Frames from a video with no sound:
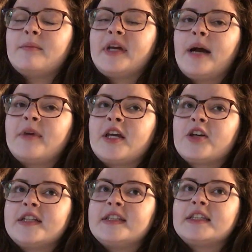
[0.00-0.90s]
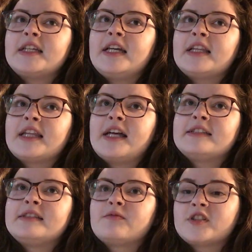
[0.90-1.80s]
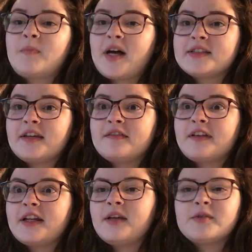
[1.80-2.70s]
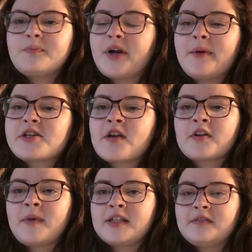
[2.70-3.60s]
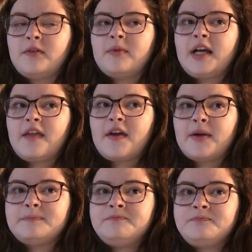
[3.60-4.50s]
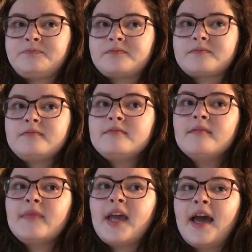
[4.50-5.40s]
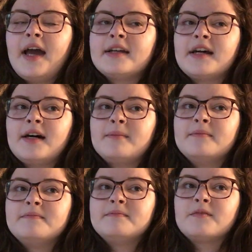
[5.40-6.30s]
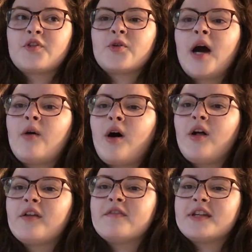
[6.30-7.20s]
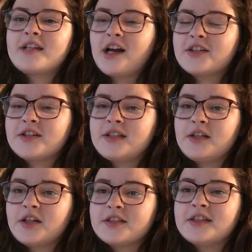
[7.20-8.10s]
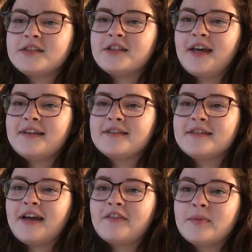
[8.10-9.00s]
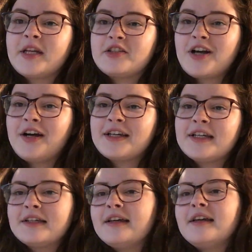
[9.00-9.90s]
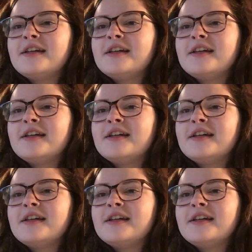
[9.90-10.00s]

becoming increasingly less responsive, and he was pretty much unresponsive when we got there. And throughout all of the doctors and nurses and everybody talking,